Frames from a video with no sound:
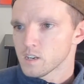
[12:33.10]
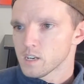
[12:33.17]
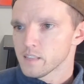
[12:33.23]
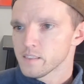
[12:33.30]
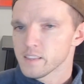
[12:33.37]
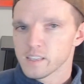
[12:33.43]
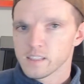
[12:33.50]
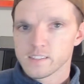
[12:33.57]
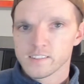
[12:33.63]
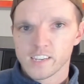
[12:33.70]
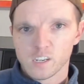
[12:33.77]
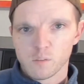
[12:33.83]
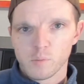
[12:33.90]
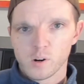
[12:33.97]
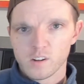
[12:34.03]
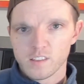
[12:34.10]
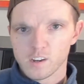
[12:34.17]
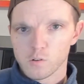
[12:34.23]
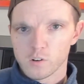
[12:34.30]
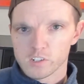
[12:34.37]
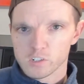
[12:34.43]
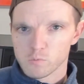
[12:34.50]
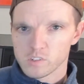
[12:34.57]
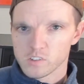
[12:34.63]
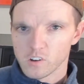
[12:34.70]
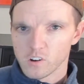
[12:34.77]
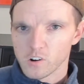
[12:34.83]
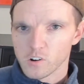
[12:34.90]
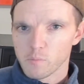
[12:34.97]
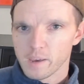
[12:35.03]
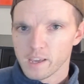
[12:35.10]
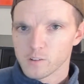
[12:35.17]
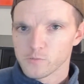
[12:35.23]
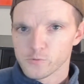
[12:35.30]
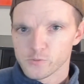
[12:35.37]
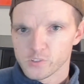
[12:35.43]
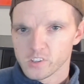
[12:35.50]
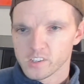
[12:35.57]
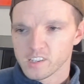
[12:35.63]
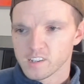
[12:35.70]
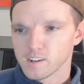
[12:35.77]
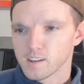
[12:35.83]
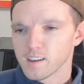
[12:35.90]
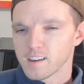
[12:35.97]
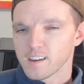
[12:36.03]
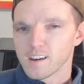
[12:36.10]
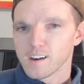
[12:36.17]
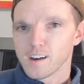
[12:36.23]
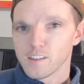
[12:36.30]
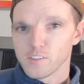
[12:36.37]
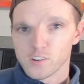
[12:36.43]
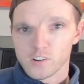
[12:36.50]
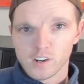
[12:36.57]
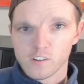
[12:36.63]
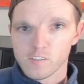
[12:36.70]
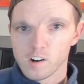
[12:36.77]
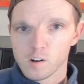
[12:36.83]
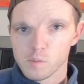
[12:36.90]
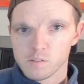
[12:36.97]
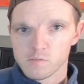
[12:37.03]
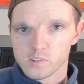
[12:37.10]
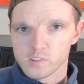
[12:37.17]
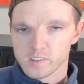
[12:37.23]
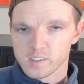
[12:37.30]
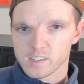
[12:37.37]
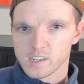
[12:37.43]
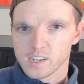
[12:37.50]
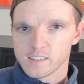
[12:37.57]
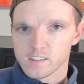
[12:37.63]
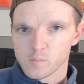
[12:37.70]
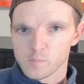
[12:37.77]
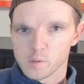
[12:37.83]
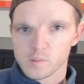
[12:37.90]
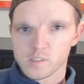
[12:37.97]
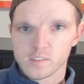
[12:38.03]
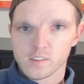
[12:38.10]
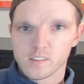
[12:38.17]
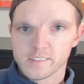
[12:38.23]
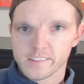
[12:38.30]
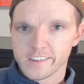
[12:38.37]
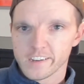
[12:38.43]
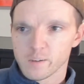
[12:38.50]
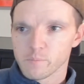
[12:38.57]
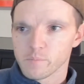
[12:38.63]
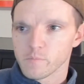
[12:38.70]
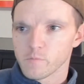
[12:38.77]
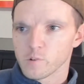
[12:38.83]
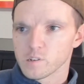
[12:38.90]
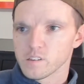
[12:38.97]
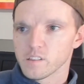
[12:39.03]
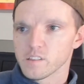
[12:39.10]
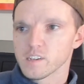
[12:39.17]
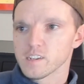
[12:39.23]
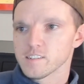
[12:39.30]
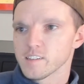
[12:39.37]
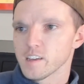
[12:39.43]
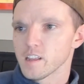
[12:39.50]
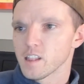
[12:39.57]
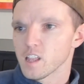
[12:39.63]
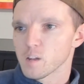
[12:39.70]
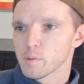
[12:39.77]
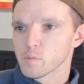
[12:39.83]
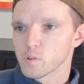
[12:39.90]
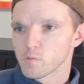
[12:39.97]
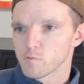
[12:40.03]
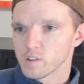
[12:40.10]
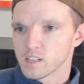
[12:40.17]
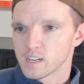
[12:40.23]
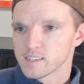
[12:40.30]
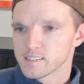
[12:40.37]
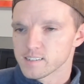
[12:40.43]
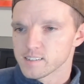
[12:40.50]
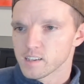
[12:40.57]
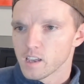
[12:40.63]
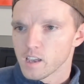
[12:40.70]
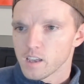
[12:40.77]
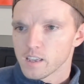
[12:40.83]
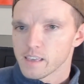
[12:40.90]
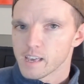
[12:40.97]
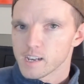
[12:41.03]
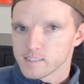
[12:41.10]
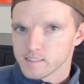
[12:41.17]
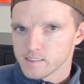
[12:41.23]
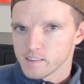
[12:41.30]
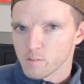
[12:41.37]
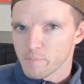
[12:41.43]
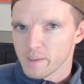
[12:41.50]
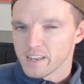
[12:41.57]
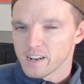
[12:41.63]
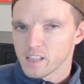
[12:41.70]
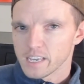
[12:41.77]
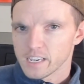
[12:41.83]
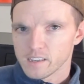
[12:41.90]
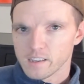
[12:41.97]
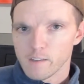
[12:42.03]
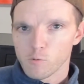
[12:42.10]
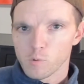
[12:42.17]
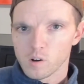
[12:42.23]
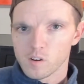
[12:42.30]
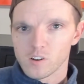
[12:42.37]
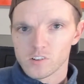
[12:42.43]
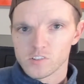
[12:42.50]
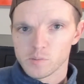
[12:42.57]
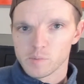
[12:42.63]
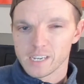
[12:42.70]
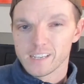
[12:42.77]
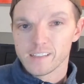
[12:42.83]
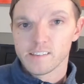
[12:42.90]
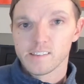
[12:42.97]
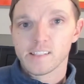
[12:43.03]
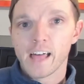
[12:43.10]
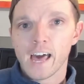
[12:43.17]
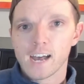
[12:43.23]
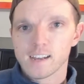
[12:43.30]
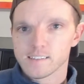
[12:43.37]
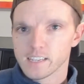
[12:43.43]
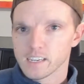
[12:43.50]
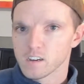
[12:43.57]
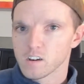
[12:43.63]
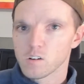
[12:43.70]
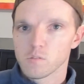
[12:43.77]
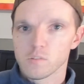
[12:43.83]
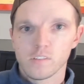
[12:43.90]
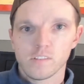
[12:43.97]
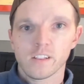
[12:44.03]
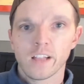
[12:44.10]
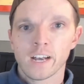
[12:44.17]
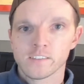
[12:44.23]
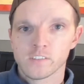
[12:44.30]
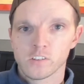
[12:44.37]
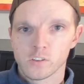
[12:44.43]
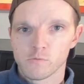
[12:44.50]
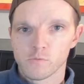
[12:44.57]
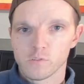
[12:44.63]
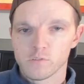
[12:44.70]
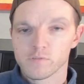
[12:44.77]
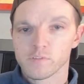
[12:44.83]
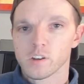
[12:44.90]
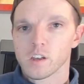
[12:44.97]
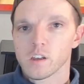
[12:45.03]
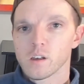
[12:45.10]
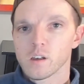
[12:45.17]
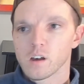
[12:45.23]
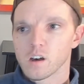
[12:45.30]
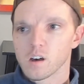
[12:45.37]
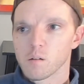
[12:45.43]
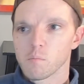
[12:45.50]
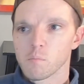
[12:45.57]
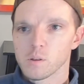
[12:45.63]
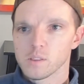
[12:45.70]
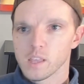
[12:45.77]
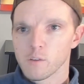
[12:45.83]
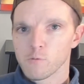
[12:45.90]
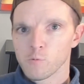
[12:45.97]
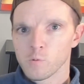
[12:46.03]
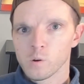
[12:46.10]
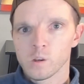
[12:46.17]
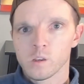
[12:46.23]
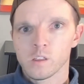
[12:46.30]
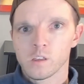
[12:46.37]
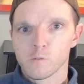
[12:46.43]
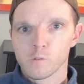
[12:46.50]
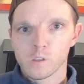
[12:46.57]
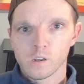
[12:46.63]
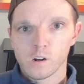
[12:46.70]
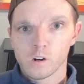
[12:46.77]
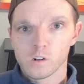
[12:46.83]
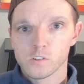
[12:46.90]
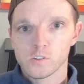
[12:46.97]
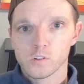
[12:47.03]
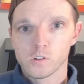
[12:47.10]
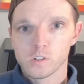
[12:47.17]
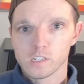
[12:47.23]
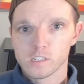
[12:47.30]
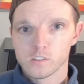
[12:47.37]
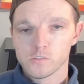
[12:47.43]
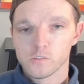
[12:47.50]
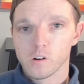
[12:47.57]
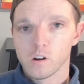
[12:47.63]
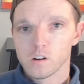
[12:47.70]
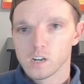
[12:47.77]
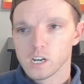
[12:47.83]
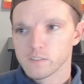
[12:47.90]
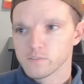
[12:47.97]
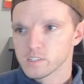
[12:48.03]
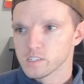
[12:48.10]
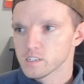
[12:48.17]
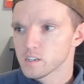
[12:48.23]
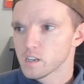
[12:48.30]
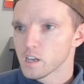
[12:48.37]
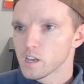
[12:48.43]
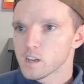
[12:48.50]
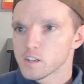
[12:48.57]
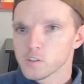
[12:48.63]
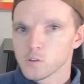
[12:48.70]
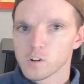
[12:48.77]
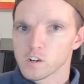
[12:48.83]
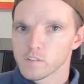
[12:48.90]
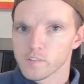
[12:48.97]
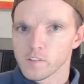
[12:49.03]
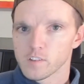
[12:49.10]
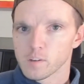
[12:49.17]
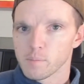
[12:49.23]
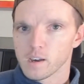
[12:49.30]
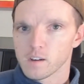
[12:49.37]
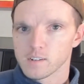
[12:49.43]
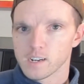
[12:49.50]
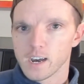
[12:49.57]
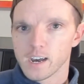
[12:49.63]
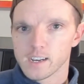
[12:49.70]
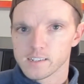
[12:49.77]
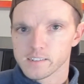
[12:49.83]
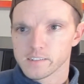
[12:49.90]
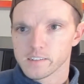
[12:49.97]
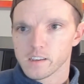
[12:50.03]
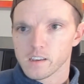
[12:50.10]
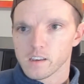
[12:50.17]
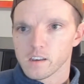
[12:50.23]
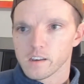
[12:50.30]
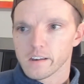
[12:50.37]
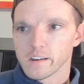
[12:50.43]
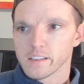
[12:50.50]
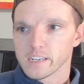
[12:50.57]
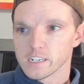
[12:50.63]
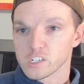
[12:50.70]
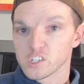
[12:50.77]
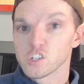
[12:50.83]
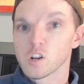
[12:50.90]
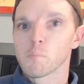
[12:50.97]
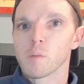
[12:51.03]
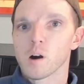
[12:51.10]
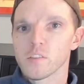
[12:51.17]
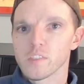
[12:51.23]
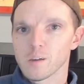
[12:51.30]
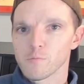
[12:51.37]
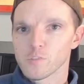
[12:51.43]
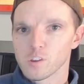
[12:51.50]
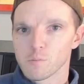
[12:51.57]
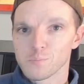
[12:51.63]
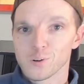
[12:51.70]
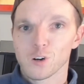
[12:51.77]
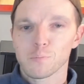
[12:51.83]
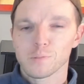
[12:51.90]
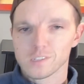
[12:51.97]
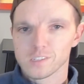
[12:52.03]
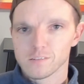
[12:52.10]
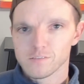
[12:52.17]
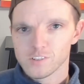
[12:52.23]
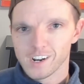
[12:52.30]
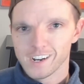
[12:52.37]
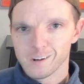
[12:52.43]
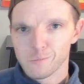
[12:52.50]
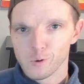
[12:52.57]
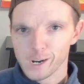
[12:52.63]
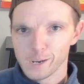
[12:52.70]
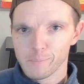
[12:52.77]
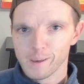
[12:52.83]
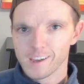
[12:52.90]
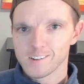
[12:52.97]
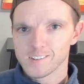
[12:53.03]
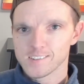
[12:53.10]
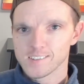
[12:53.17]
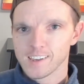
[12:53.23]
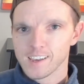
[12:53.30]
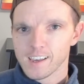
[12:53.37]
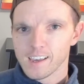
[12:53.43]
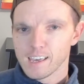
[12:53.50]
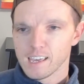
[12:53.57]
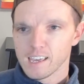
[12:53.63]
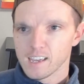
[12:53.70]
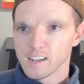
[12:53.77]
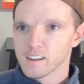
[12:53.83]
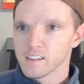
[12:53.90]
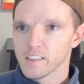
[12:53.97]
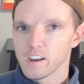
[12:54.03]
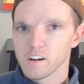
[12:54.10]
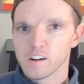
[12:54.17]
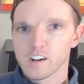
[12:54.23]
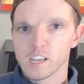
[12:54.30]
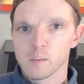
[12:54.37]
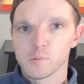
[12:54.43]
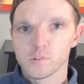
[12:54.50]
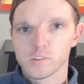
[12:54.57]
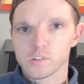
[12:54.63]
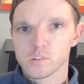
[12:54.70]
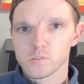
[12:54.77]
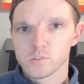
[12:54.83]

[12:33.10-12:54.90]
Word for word: And then the second part of that question was Are the panels resilient? Uh, they're incredibly resilient. I tell people this all the time. One of the things that a lot of people don't realize is yes, they're made like everyone calls them like it's glass, like, oh, it's glass on the roof. Um, but they really, really are sturdy and strong. I've seen 250 pound guys uh, like jump on them with the purpose of trying to break panels, and they are unable to do